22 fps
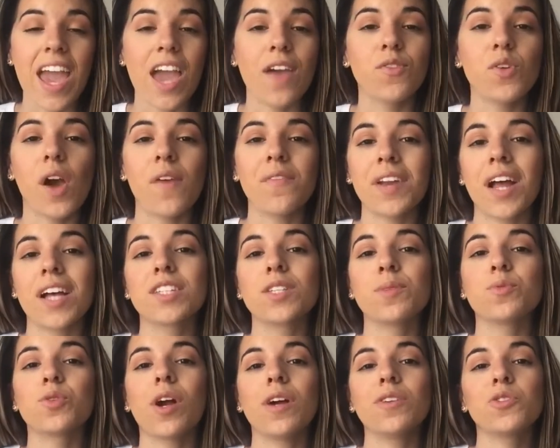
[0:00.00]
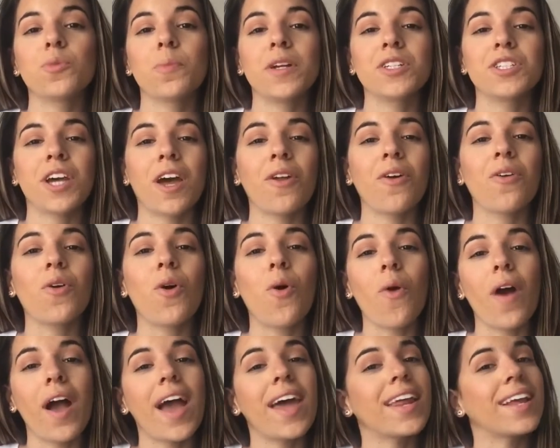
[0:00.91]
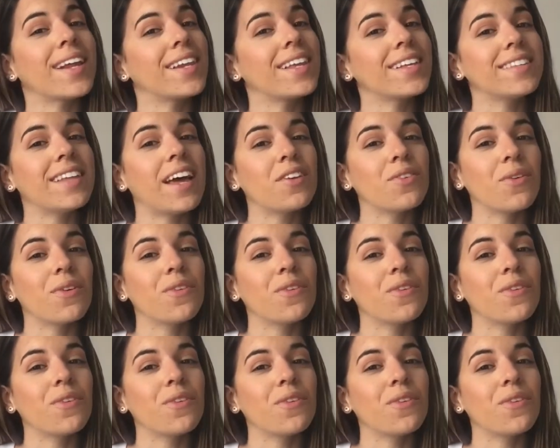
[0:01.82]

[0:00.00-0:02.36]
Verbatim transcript: If you have not subscribed to my channel, go ahead and click that